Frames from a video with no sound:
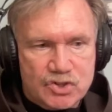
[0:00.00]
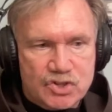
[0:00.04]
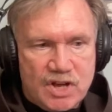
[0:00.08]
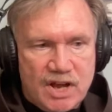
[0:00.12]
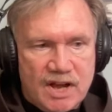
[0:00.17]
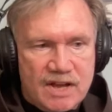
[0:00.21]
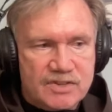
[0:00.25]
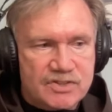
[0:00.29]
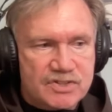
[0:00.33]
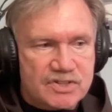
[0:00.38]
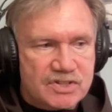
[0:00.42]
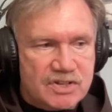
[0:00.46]

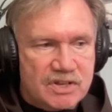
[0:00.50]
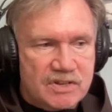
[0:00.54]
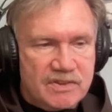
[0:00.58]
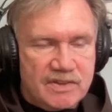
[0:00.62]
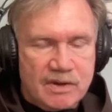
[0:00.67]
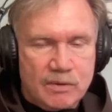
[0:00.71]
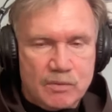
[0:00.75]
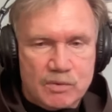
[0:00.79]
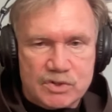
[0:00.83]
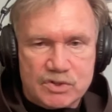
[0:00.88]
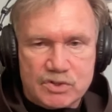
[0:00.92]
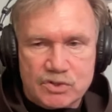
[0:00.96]
shots and
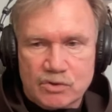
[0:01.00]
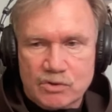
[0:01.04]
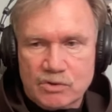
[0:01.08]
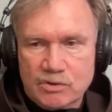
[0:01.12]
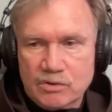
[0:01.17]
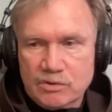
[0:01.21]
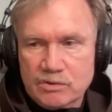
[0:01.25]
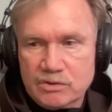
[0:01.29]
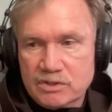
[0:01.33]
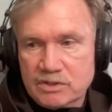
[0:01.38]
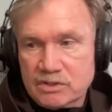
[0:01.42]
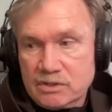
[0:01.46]
they were
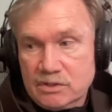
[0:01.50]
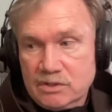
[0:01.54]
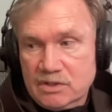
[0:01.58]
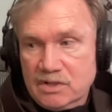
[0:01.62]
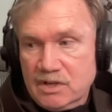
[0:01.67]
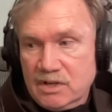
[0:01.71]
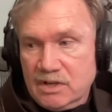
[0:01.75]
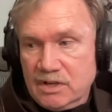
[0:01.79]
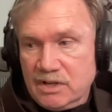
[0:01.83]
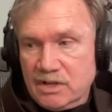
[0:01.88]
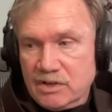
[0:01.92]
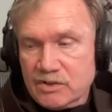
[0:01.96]
told,
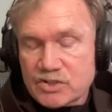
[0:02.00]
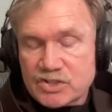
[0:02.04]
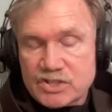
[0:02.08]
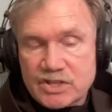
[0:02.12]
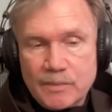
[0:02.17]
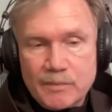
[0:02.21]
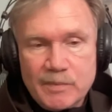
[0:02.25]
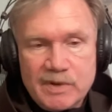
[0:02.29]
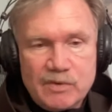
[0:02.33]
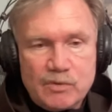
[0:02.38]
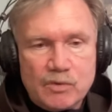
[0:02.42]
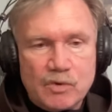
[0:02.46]
you know,
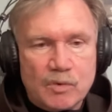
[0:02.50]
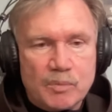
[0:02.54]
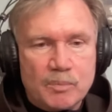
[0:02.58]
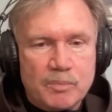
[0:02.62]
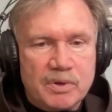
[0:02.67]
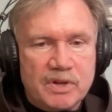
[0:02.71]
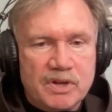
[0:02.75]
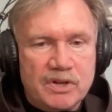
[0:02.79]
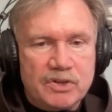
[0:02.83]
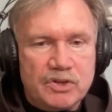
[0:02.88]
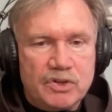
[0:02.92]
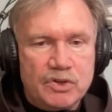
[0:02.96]
somebody will
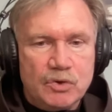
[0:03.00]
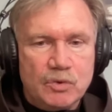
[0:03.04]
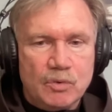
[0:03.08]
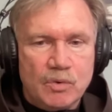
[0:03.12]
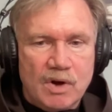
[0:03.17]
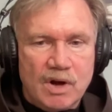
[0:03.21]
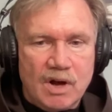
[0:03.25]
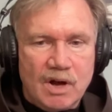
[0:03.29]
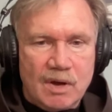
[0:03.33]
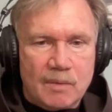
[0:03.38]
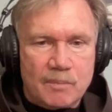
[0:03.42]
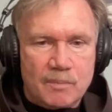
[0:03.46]
pick you
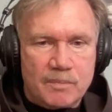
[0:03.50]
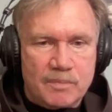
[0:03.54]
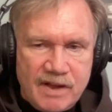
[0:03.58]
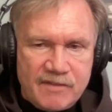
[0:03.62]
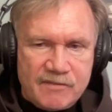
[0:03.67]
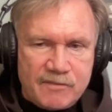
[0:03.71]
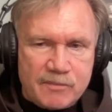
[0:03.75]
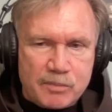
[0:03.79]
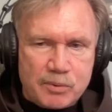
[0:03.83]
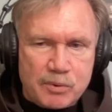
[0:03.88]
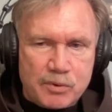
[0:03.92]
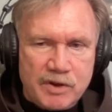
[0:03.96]
up. I
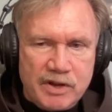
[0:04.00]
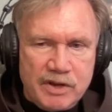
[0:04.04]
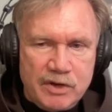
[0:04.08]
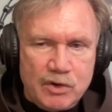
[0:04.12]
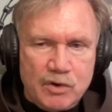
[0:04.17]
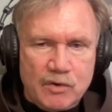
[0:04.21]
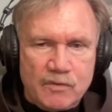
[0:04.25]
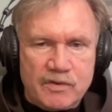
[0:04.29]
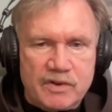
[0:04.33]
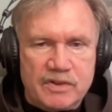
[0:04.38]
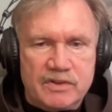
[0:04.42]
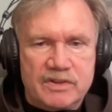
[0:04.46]
prayed
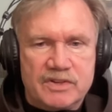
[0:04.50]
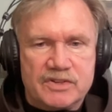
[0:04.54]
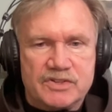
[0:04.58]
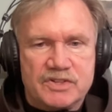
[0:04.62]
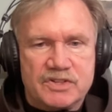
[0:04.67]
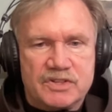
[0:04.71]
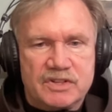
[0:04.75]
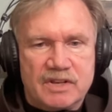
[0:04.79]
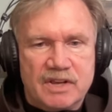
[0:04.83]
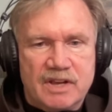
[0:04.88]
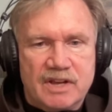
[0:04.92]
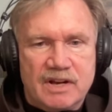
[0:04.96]
over
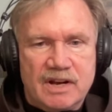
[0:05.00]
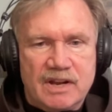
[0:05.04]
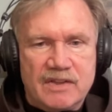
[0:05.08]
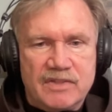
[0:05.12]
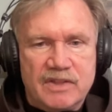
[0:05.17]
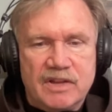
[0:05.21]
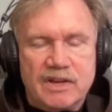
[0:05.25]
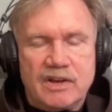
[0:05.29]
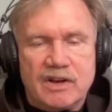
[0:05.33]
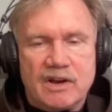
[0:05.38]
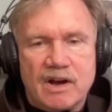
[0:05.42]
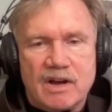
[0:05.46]
this and I
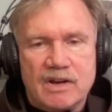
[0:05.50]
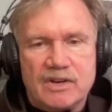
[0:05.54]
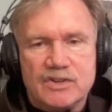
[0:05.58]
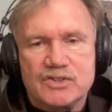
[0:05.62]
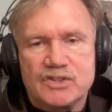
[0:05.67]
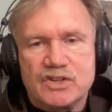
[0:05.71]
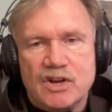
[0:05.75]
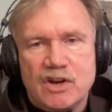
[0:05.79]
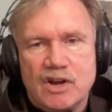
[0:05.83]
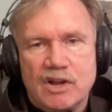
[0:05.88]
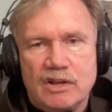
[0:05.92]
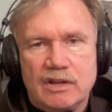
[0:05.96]
think God is
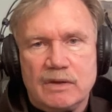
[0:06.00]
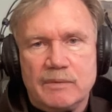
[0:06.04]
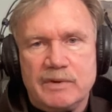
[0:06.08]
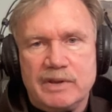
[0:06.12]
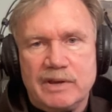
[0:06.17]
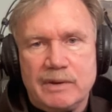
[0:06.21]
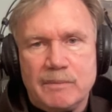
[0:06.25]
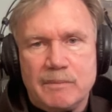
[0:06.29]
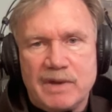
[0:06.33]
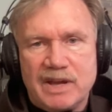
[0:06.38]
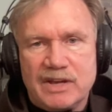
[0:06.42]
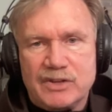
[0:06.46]
calling me
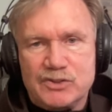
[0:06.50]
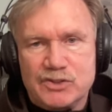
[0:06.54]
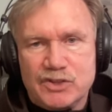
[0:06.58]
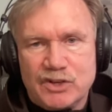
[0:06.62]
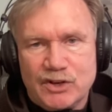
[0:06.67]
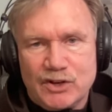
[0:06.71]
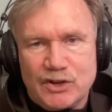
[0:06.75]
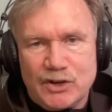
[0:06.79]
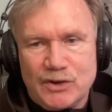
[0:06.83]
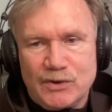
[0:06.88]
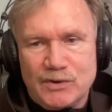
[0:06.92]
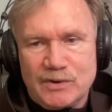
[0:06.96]
to
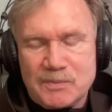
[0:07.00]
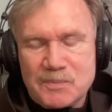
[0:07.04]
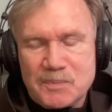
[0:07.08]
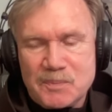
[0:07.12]
Mexico.